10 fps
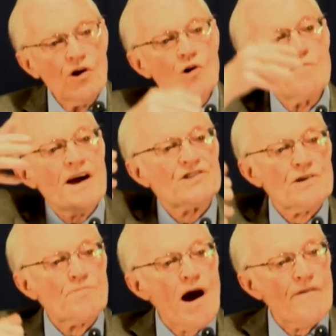who makes the
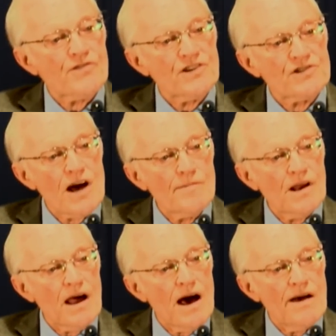prophecies come
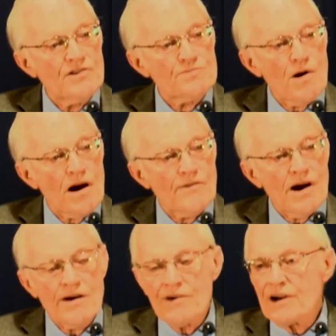alive as part of
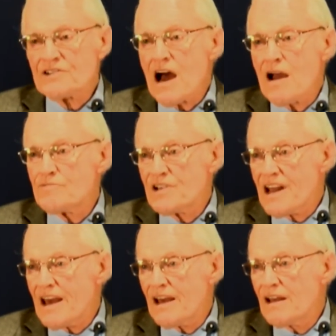our very time
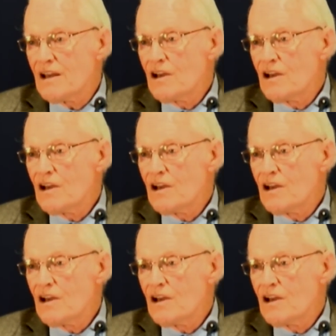today,